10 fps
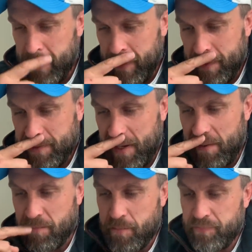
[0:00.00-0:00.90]

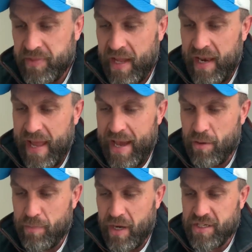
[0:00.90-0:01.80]
So,
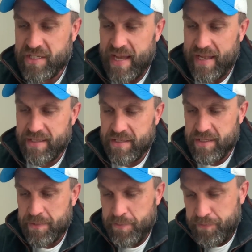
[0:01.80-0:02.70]
layout by
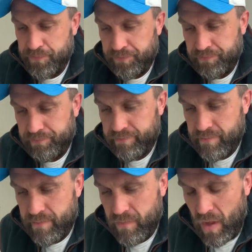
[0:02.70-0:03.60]
stands.
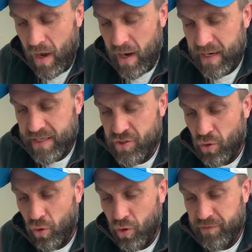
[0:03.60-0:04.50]
I list
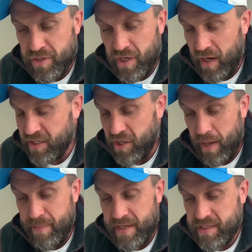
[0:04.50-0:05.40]
all of the targets that
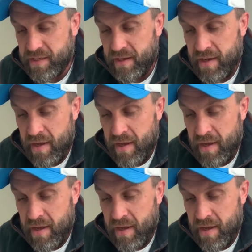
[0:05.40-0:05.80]
I miss.